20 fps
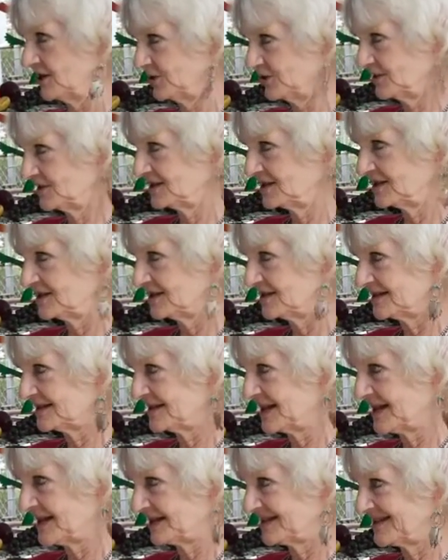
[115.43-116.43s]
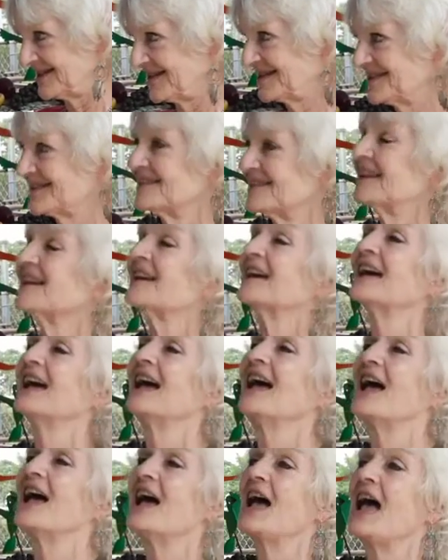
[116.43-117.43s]
Houston, Texas.
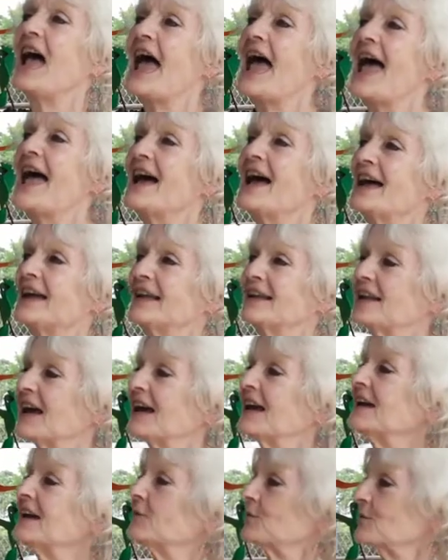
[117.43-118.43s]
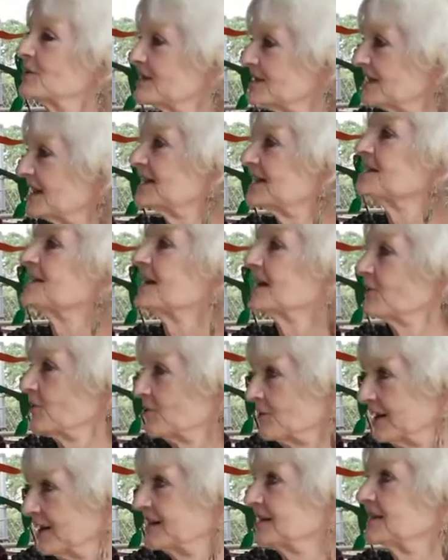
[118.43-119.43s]
And it was a
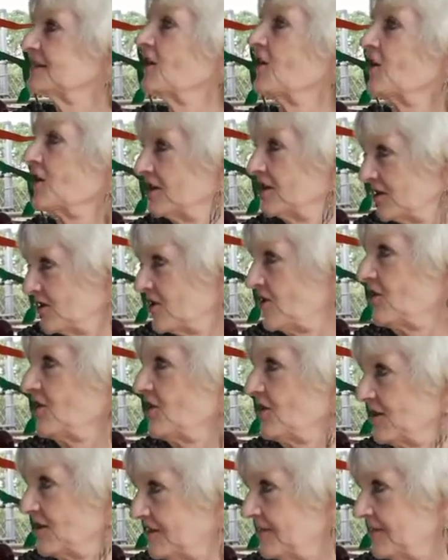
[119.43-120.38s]
decorated art car.